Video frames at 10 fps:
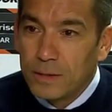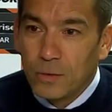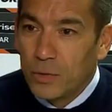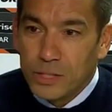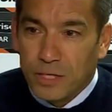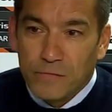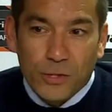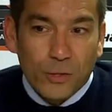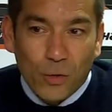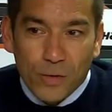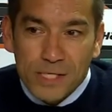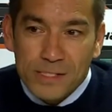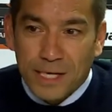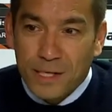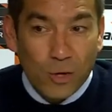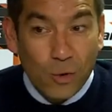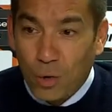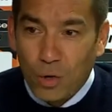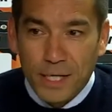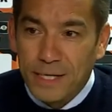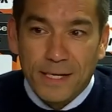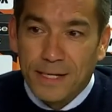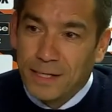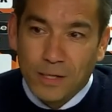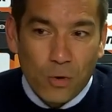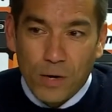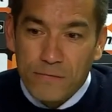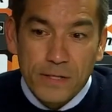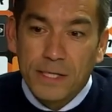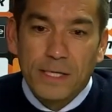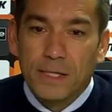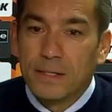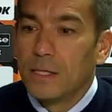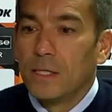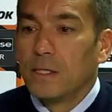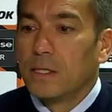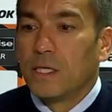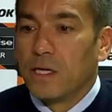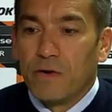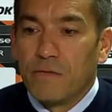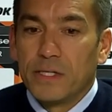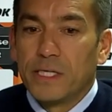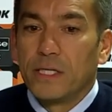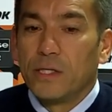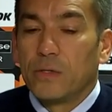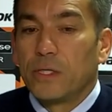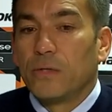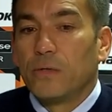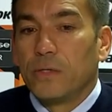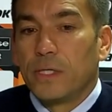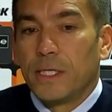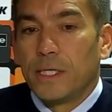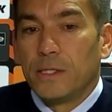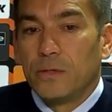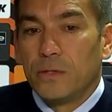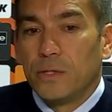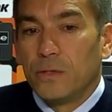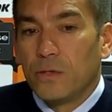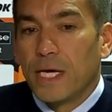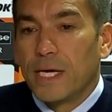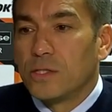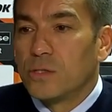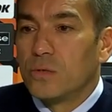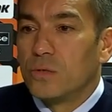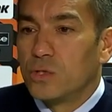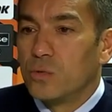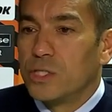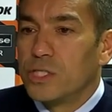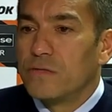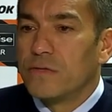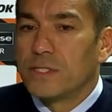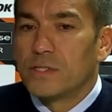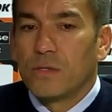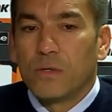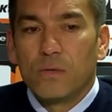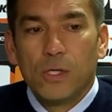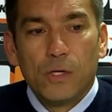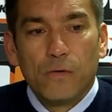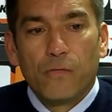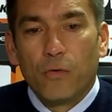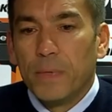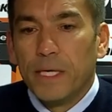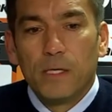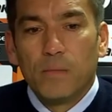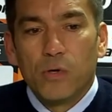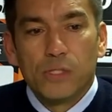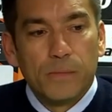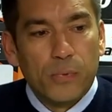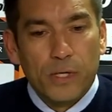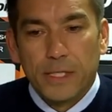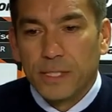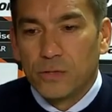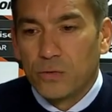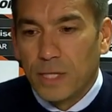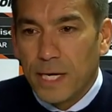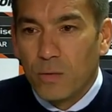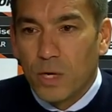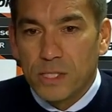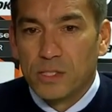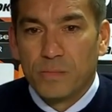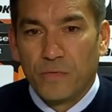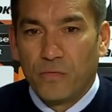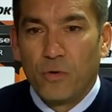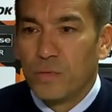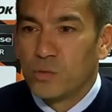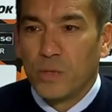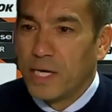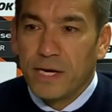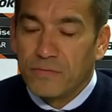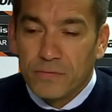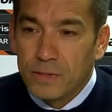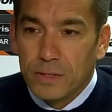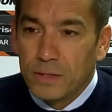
whichever the goal is, and go all in and go everything and give everything you could, you can to achieve it. So for me, the most important thing today was the performance we gave.